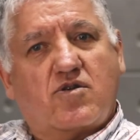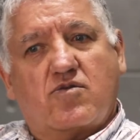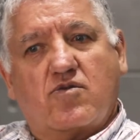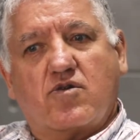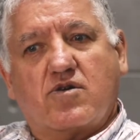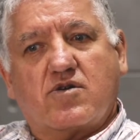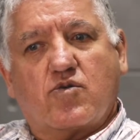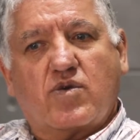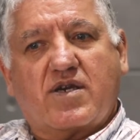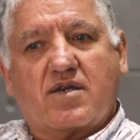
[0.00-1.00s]
or
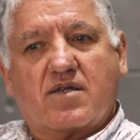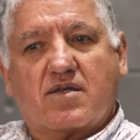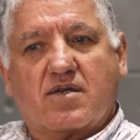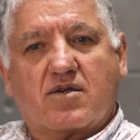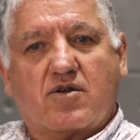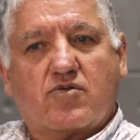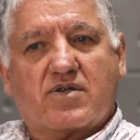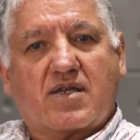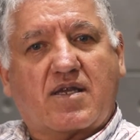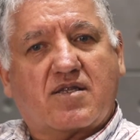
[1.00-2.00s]
we can go
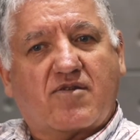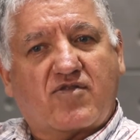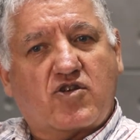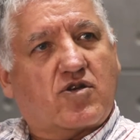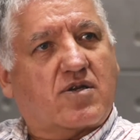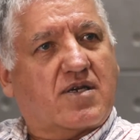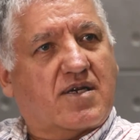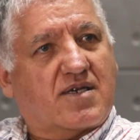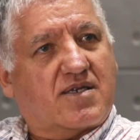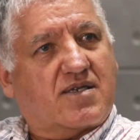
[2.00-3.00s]
and
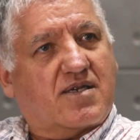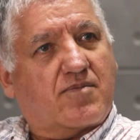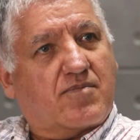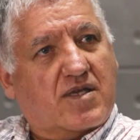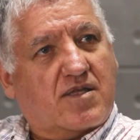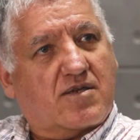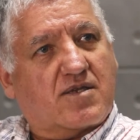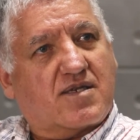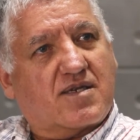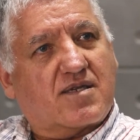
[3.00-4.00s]
individualize
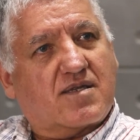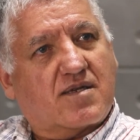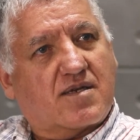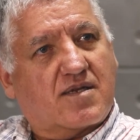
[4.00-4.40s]
methods in